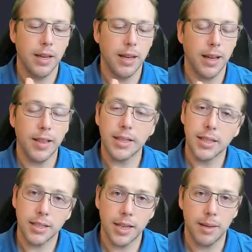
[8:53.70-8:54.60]
and that
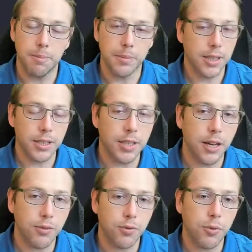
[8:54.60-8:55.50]
takes time. That's
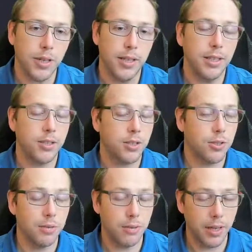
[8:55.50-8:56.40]
not free. It's
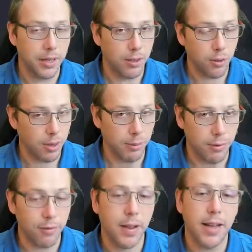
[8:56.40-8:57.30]
incredibly
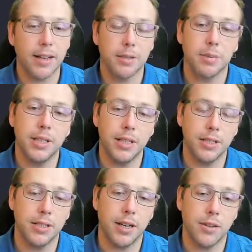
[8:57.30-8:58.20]
fast, but it is
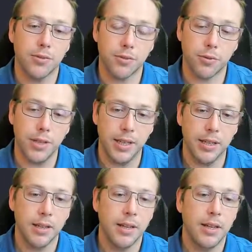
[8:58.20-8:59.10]
not free.
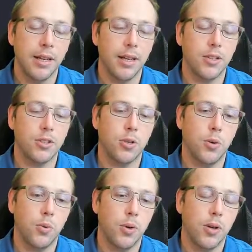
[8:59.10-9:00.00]
And
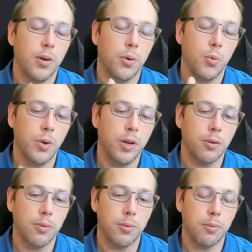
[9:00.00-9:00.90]
so we
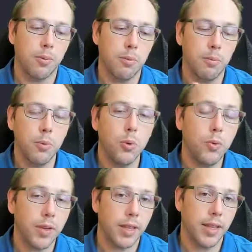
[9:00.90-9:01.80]
are
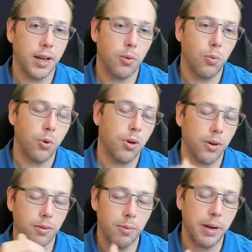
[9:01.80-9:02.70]
removing that
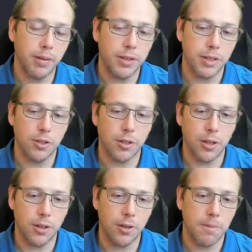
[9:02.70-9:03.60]
work from every single call.